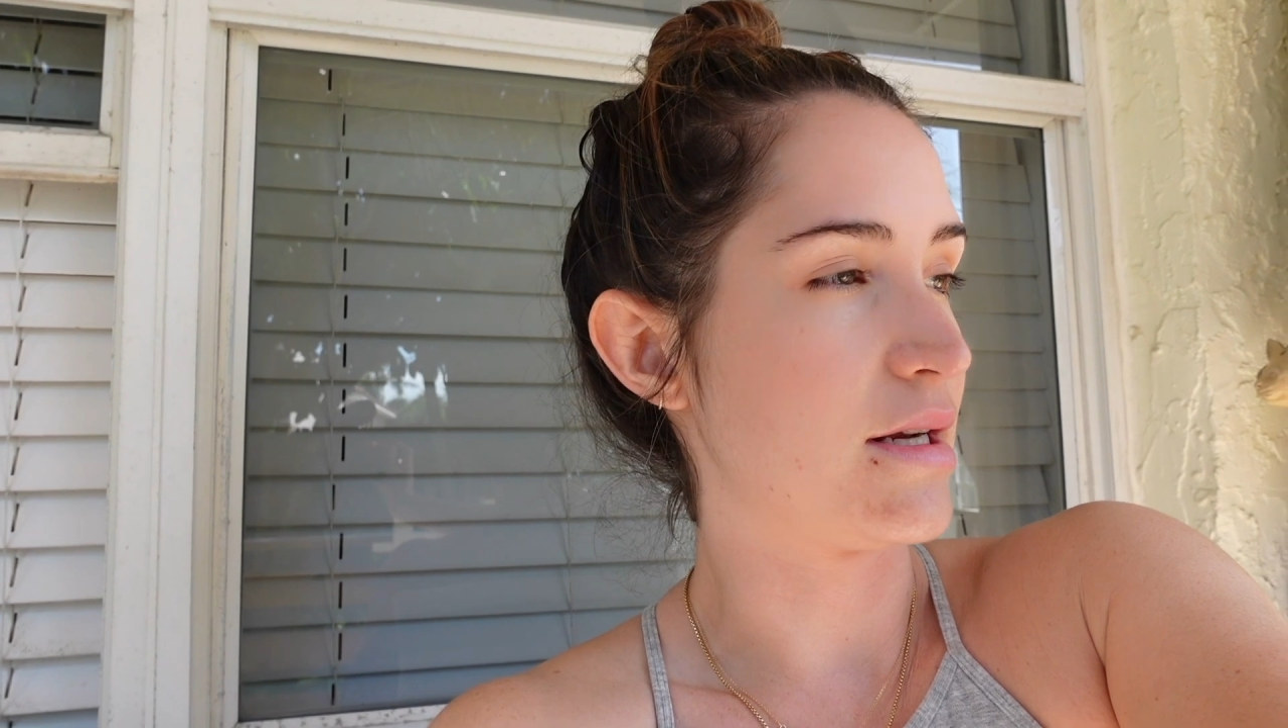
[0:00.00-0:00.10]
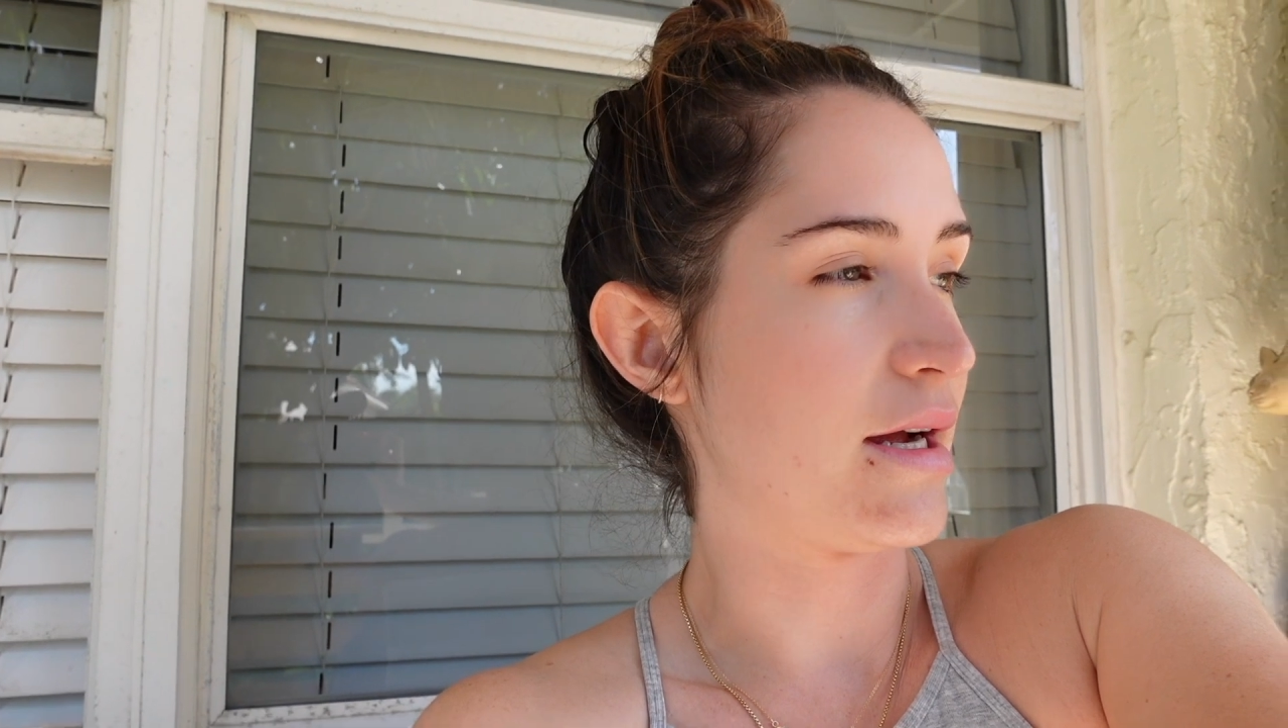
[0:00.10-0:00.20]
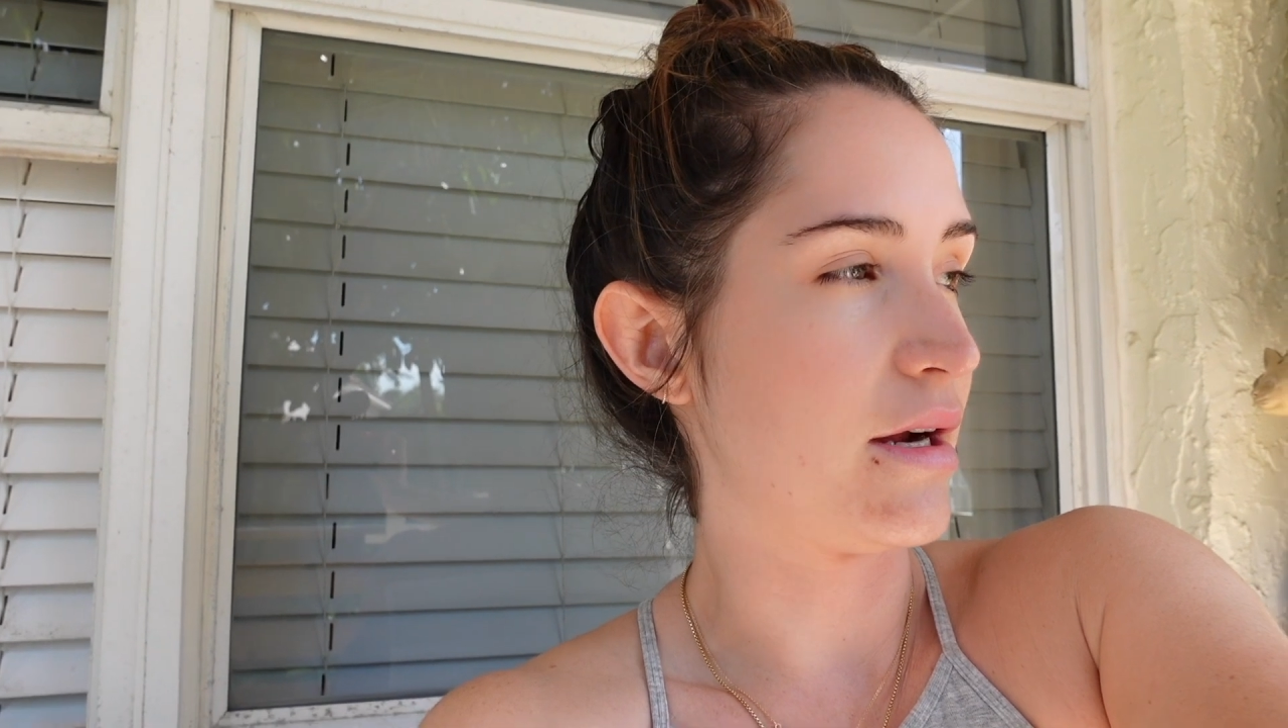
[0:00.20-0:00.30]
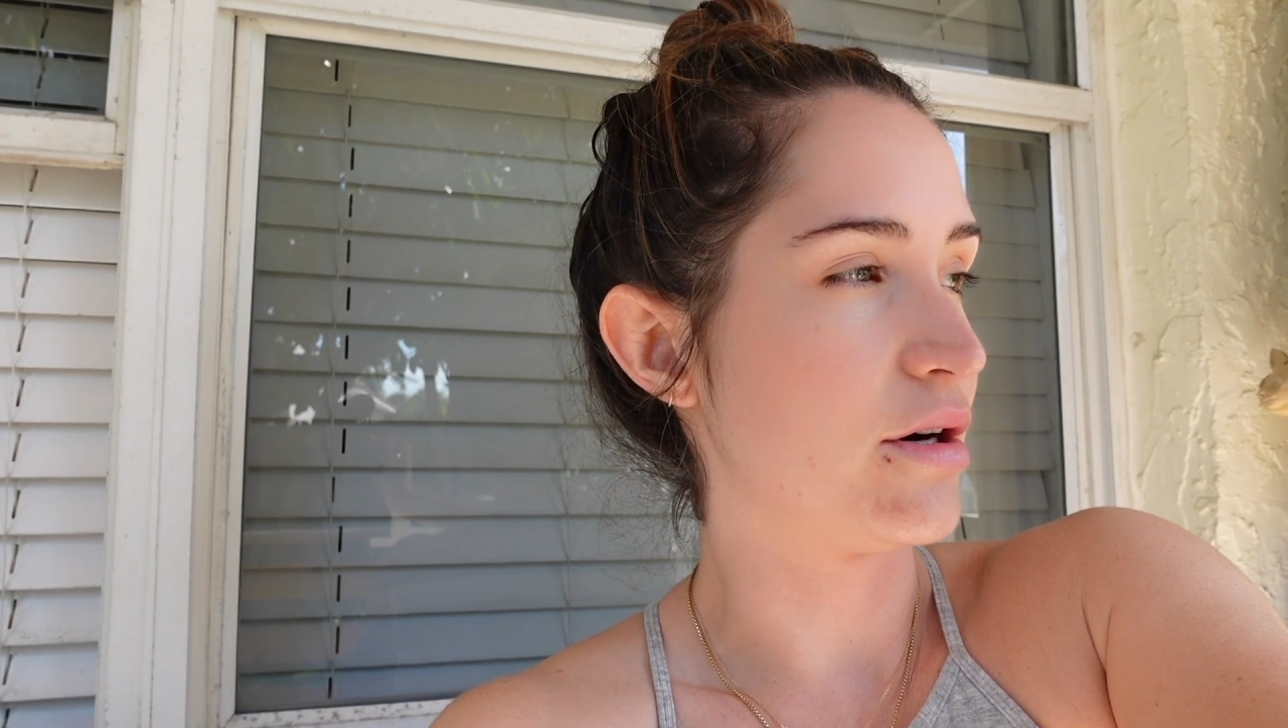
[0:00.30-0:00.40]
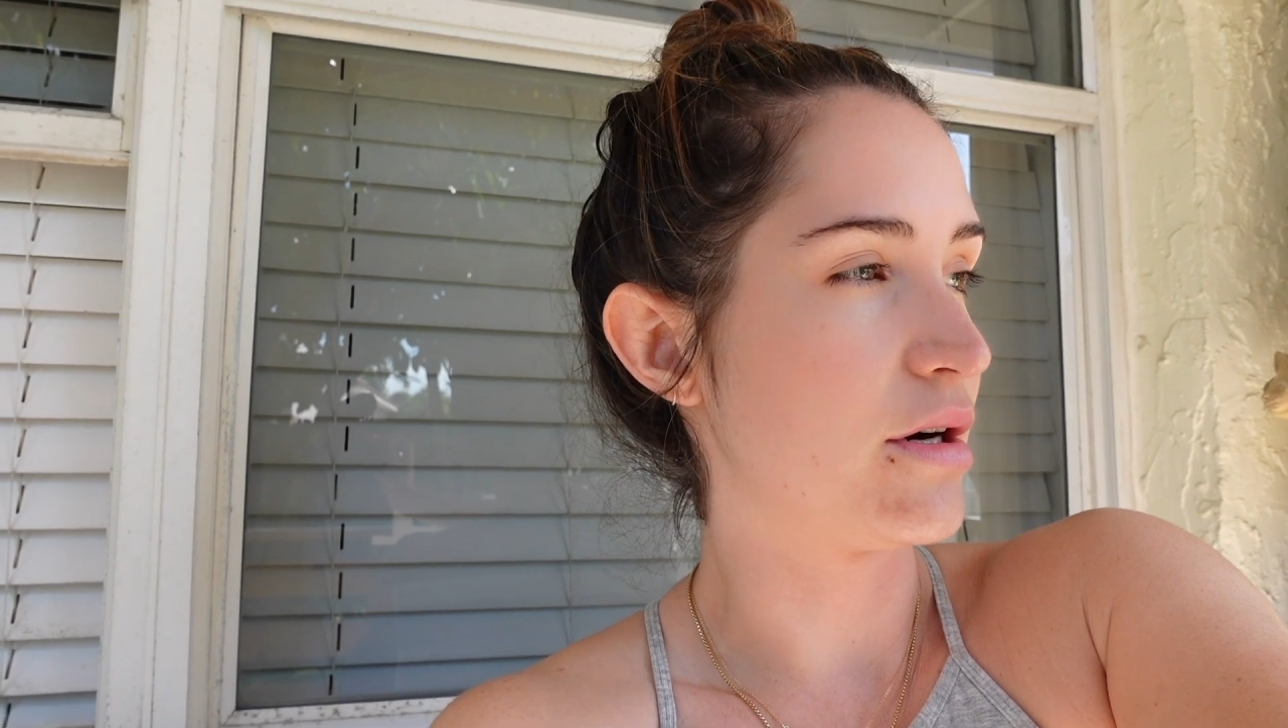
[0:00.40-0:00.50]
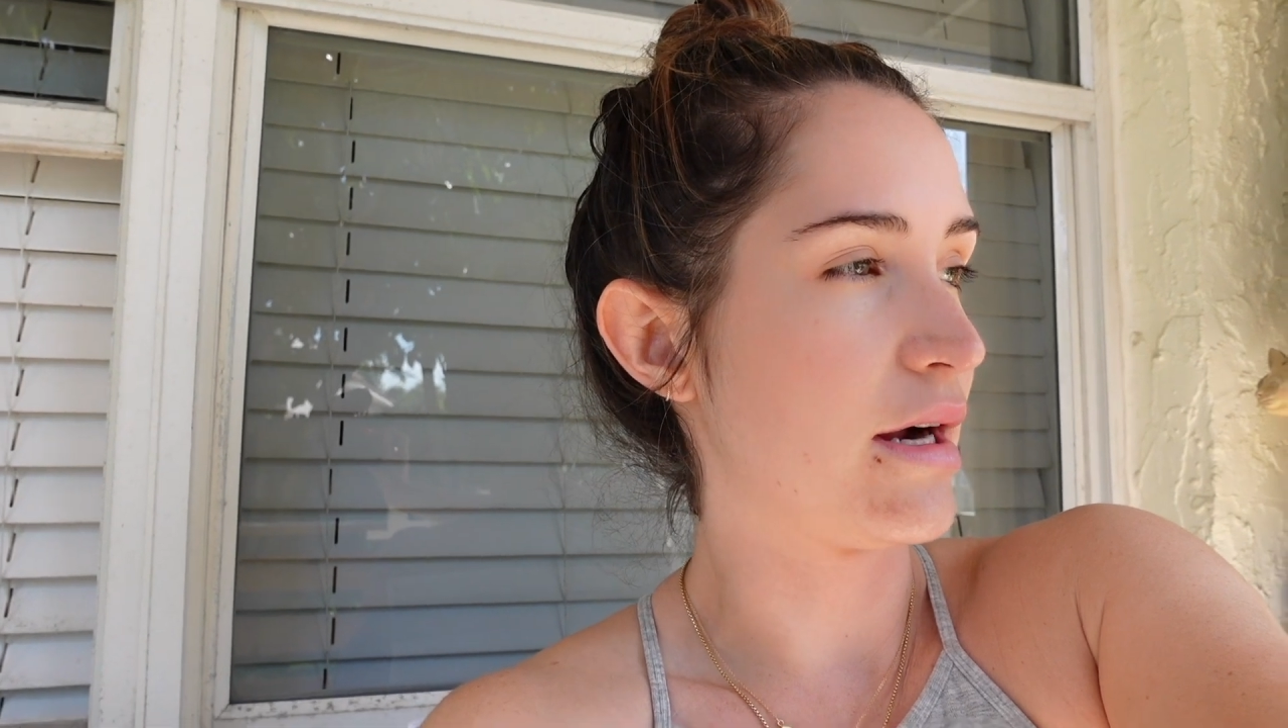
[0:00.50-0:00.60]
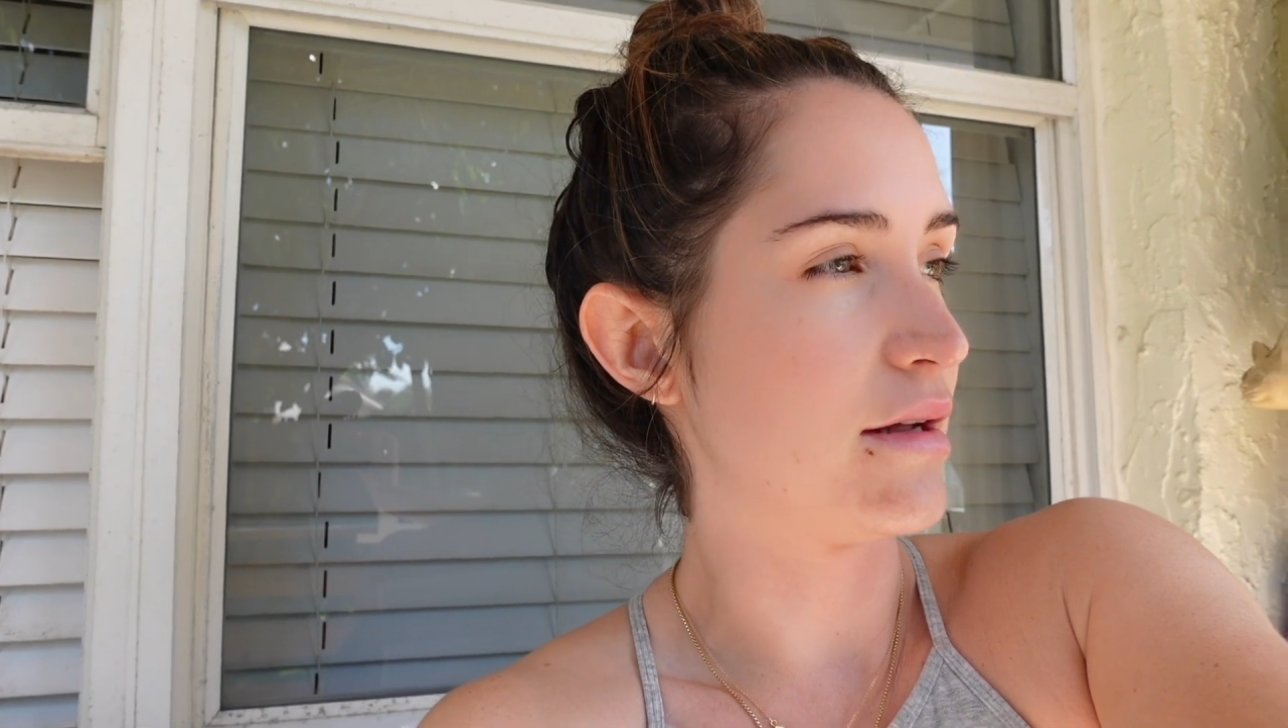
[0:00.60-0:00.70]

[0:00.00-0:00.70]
and I are